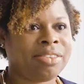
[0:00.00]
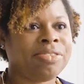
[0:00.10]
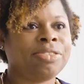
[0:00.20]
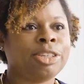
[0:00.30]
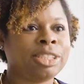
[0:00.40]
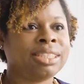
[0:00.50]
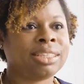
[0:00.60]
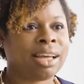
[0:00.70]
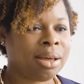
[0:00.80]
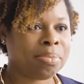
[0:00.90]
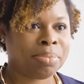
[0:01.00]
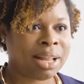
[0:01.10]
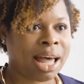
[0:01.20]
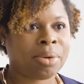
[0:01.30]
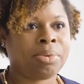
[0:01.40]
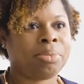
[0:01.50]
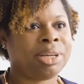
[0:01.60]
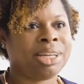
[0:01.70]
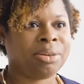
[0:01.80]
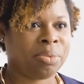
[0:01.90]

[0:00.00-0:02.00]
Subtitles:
first Black woman